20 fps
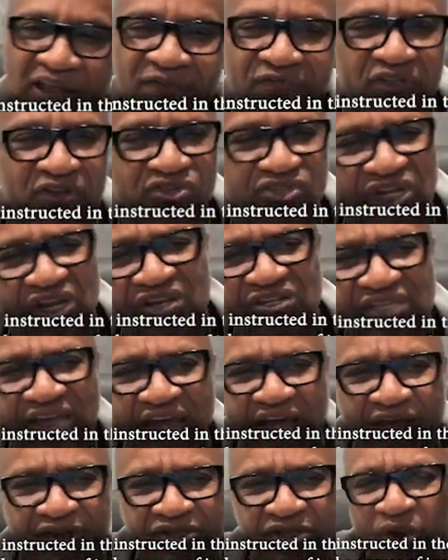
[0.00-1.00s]
if the
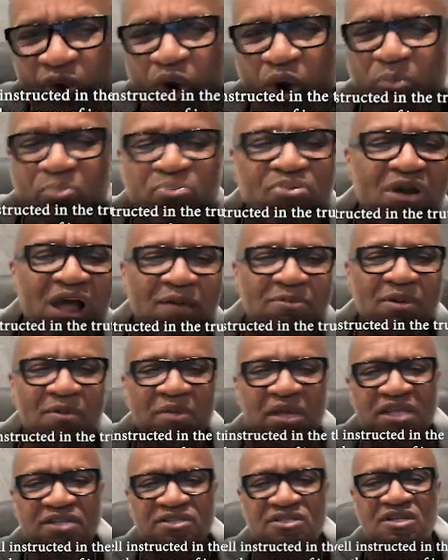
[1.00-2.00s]
Gentiles' core
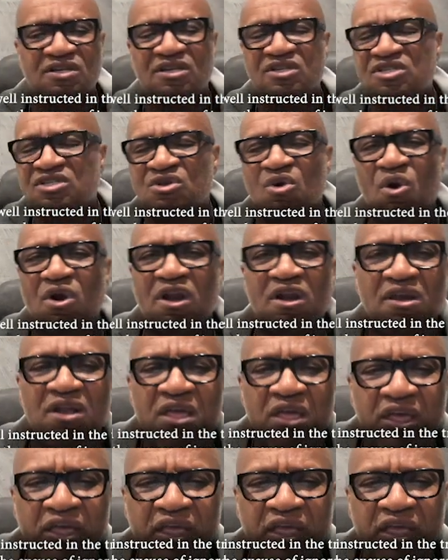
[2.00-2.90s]
problem is a distorted